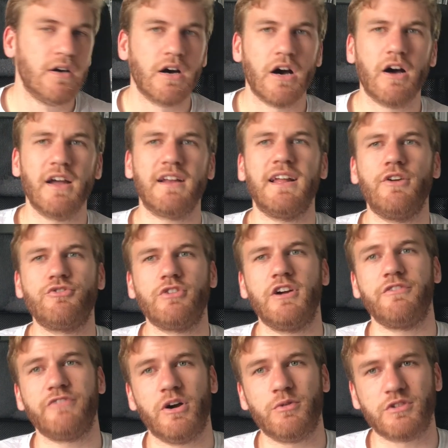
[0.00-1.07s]
iCloud
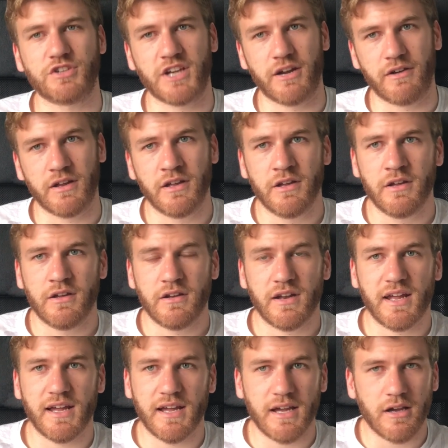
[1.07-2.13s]
Drive folder sharing.
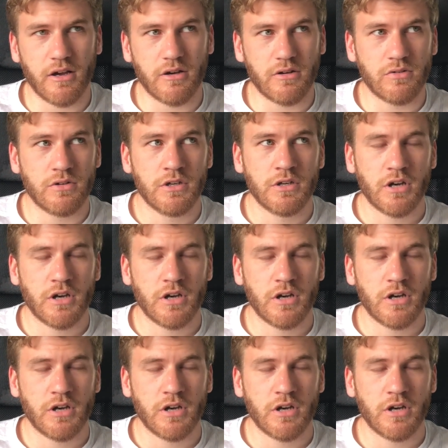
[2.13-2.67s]
Now,